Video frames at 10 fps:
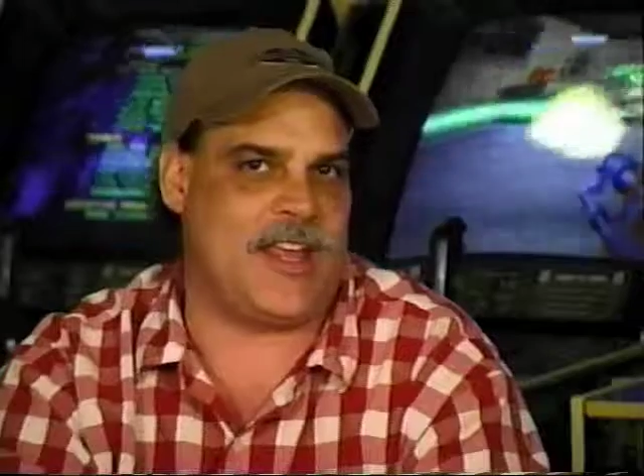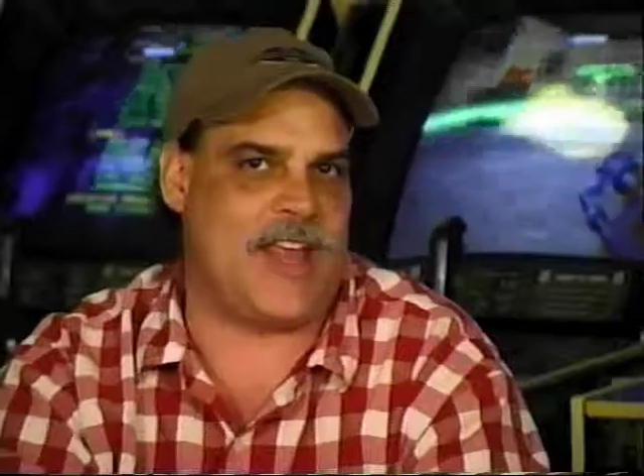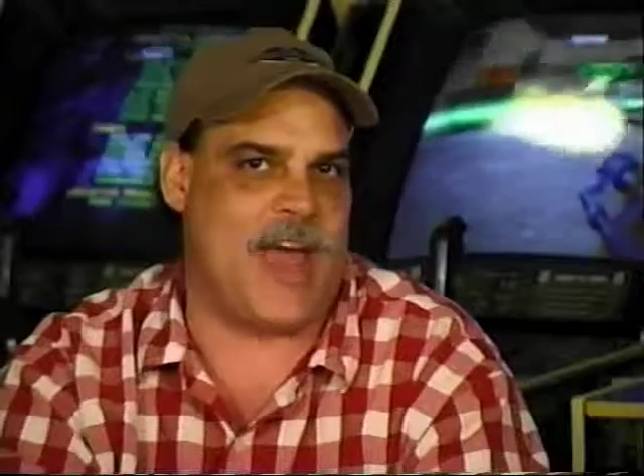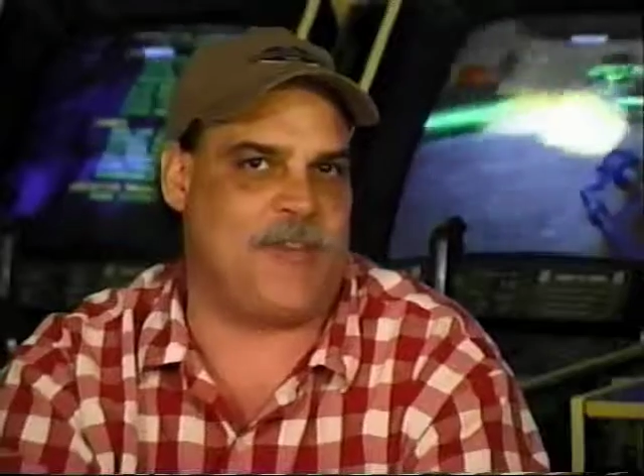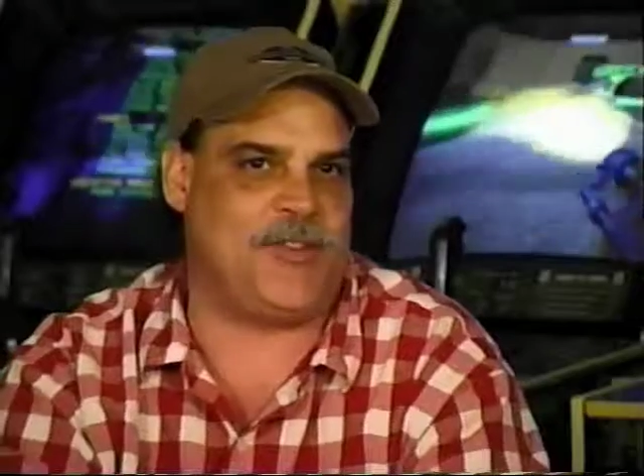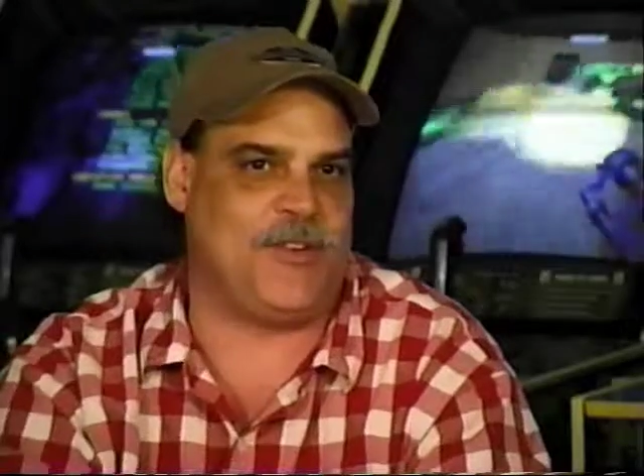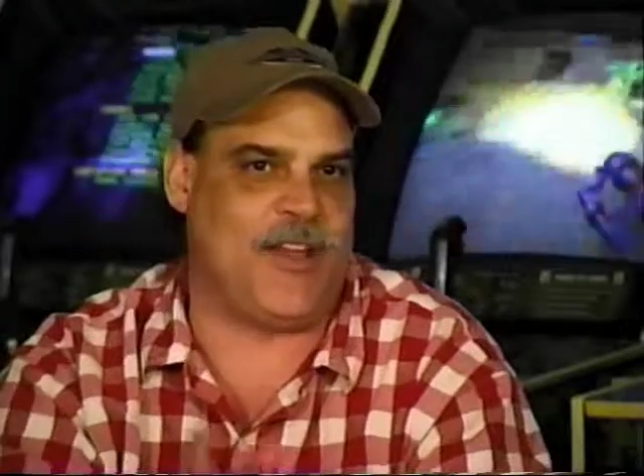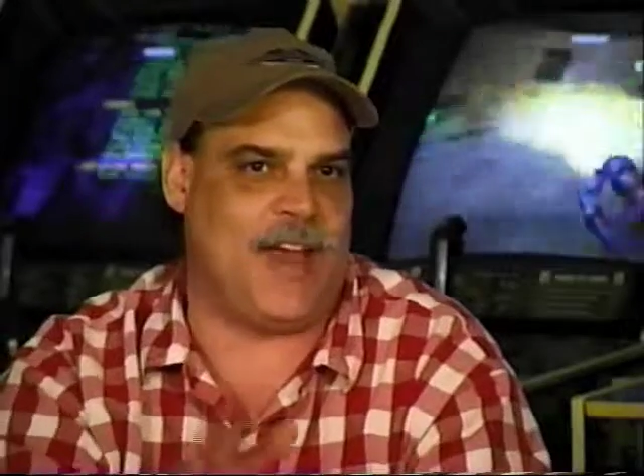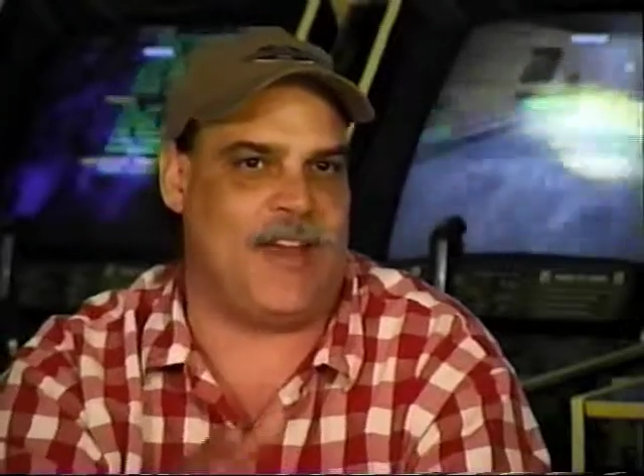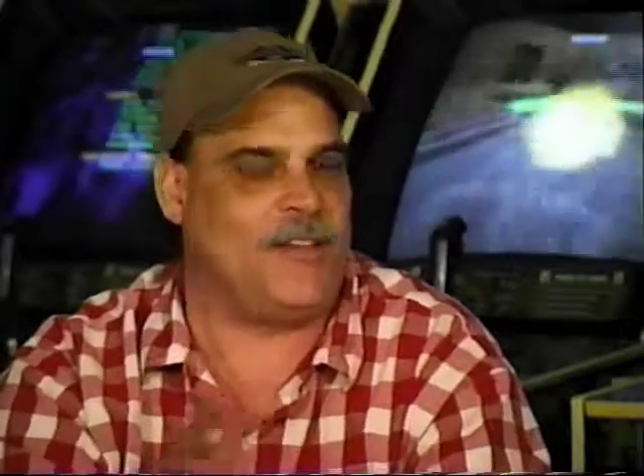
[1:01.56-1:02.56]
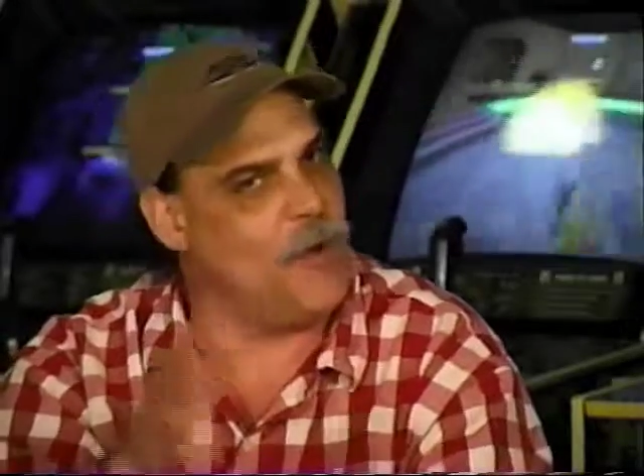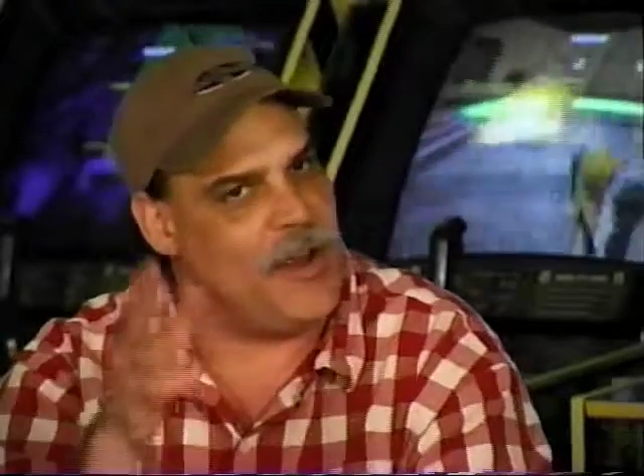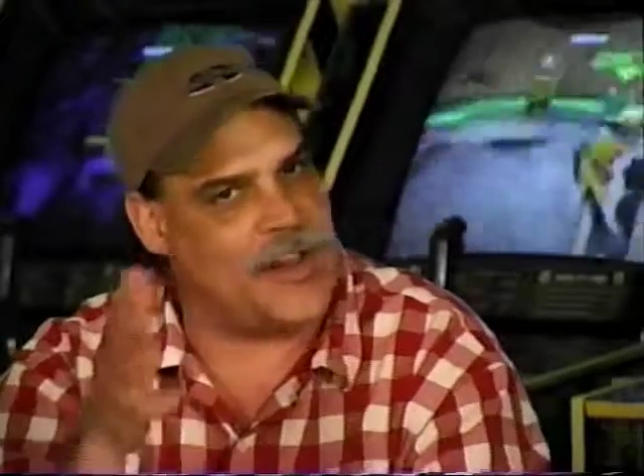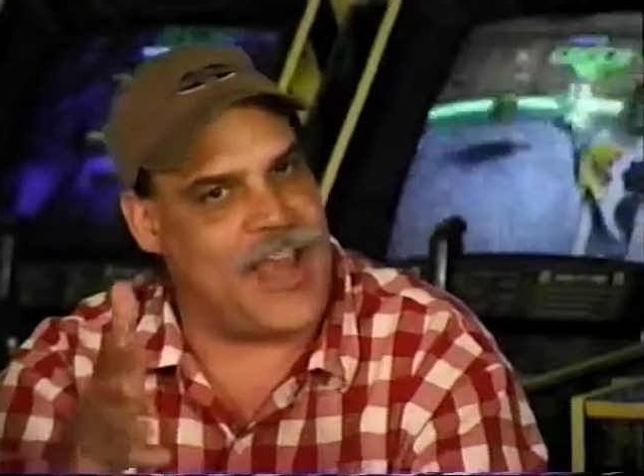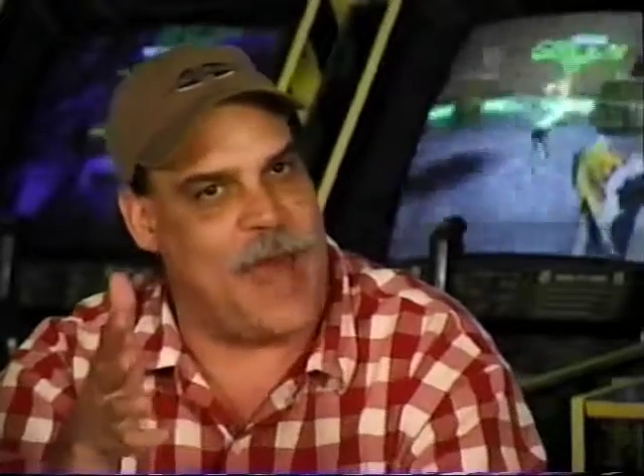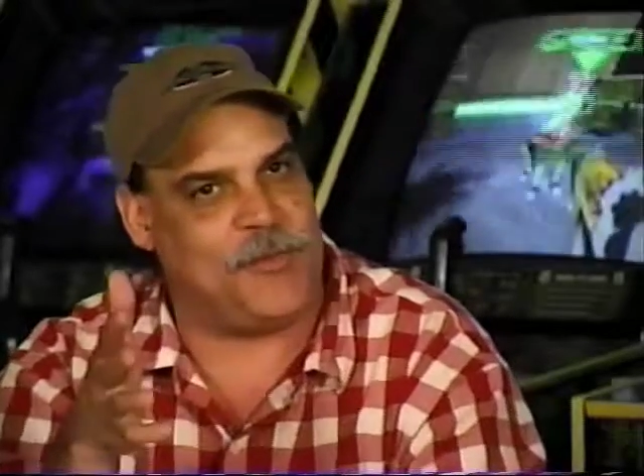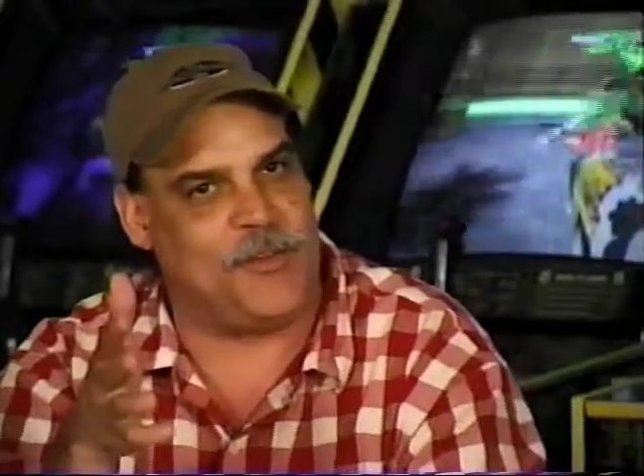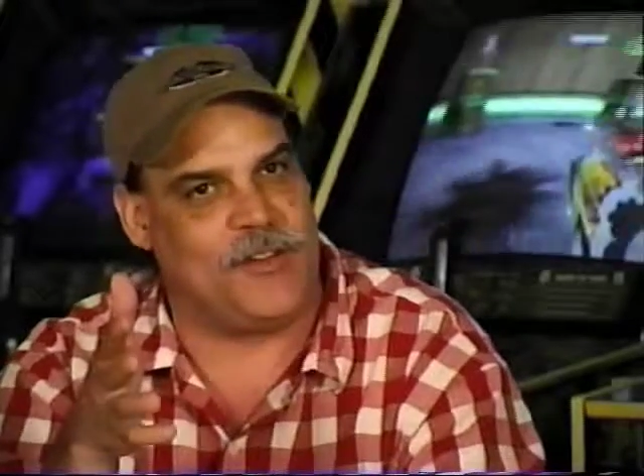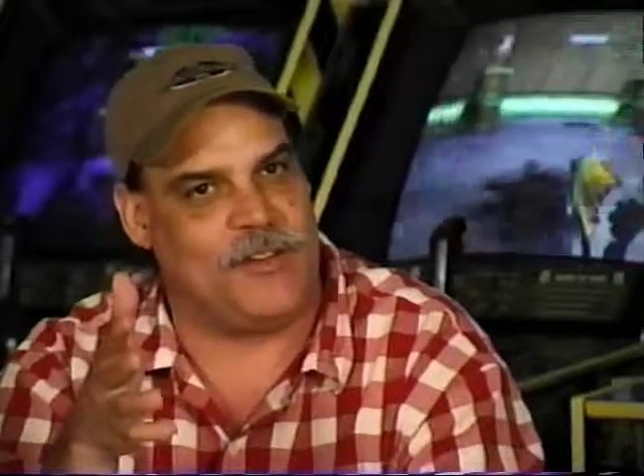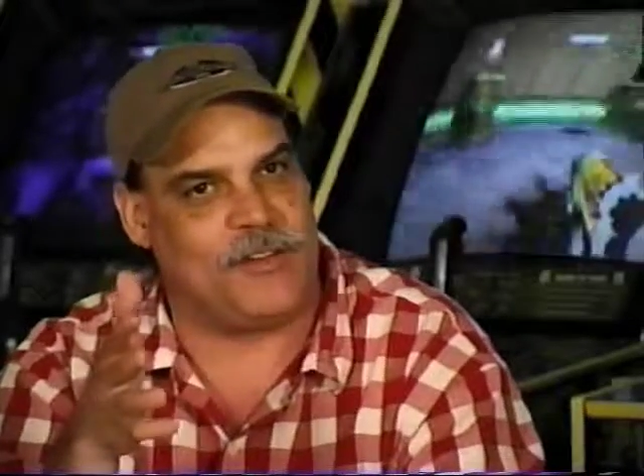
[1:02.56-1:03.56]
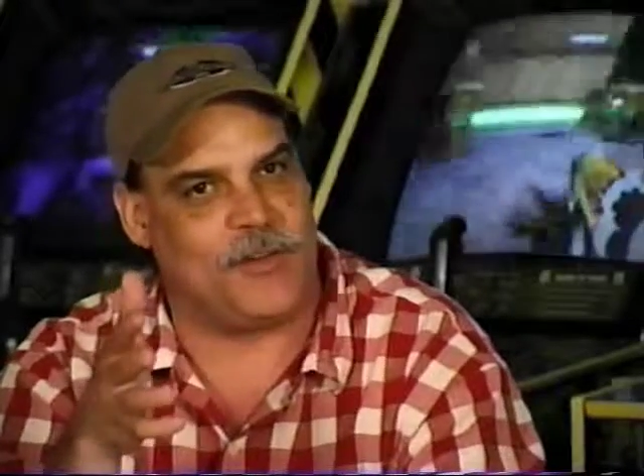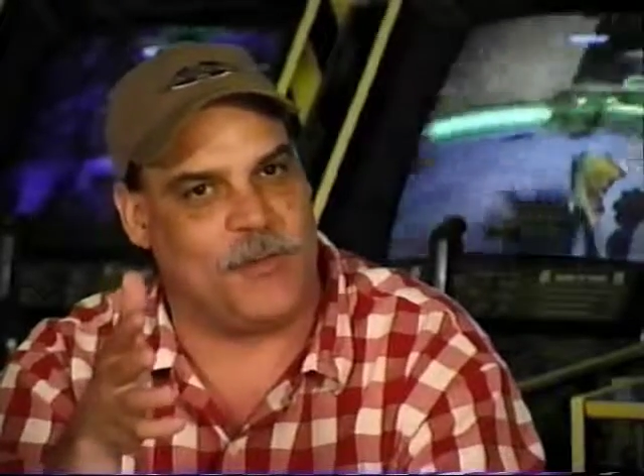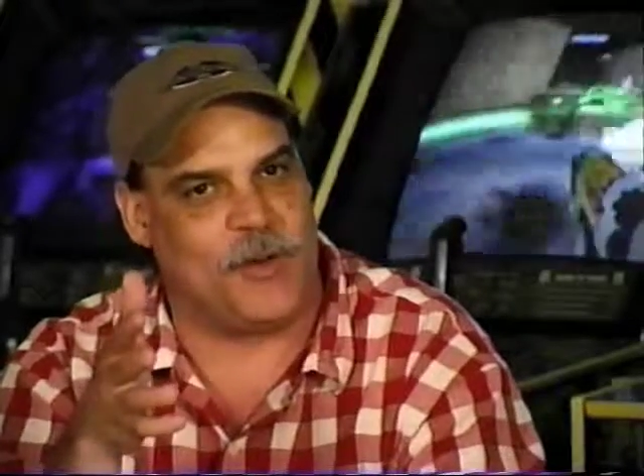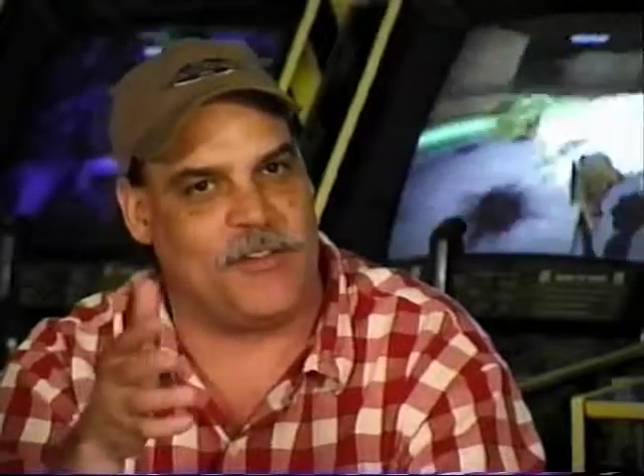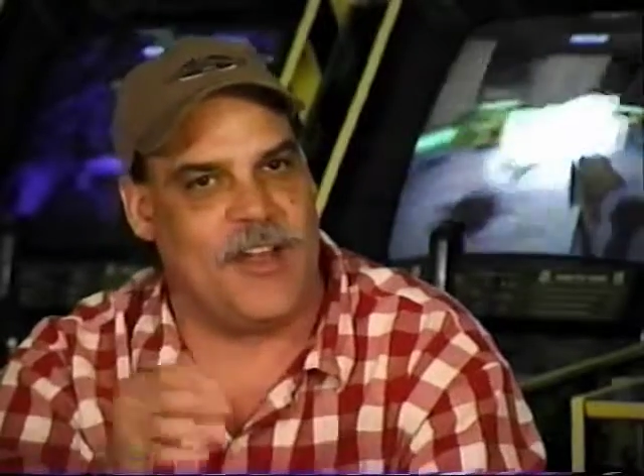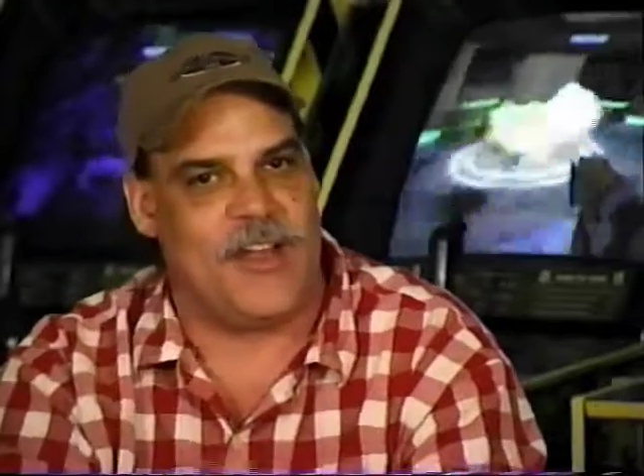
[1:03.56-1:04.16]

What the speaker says: capture that, and the way to capture these criminals